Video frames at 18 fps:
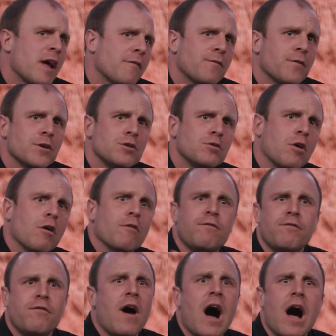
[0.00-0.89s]
have for you are
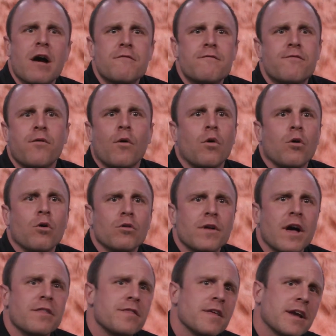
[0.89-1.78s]

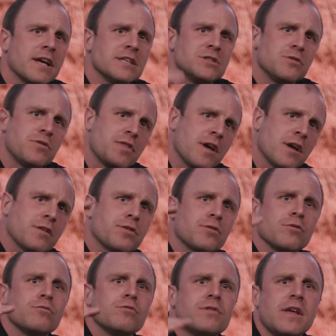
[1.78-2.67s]
fivefold. I think as you think
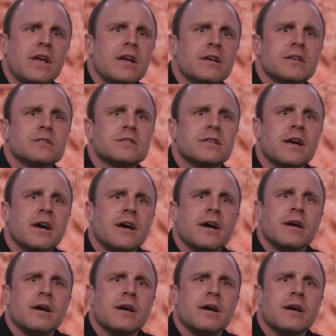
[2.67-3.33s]
through these,